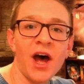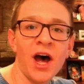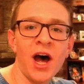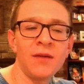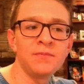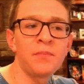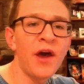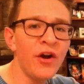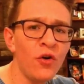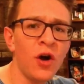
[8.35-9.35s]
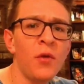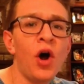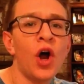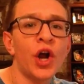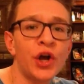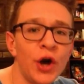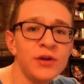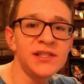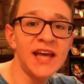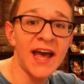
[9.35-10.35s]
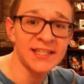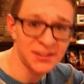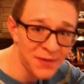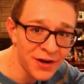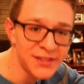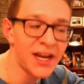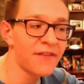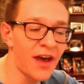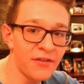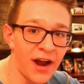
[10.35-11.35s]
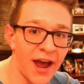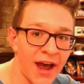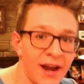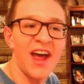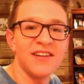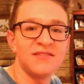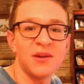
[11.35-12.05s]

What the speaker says: paranormal or ghost experience that I've ever had, and